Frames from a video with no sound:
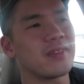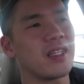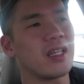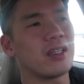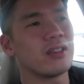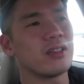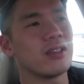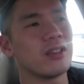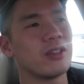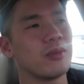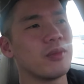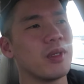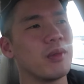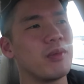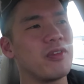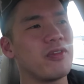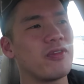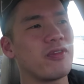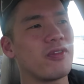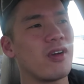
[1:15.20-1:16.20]
I don't know,
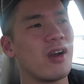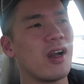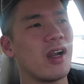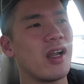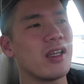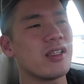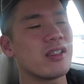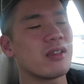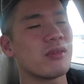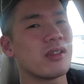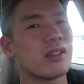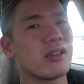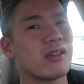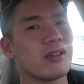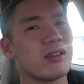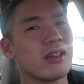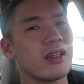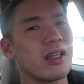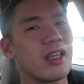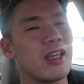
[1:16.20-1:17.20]
maybe Fry's to
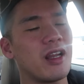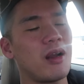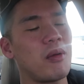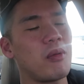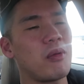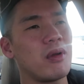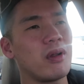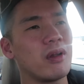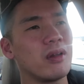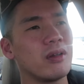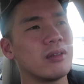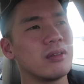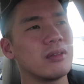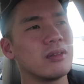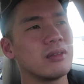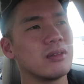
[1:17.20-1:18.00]
return their camera.